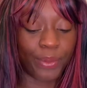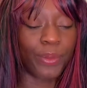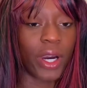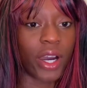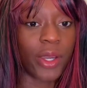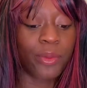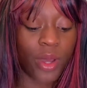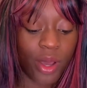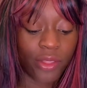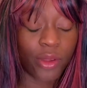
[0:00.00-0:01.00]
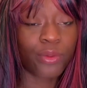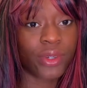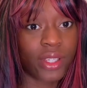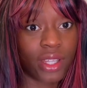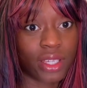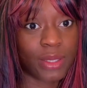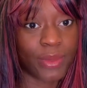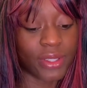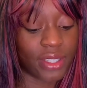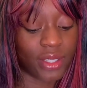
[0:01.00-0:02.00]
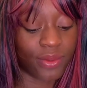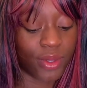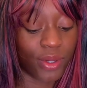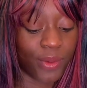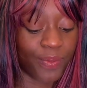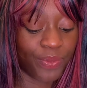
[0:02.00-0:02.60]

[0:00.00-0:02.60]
buy. They're really expensive though.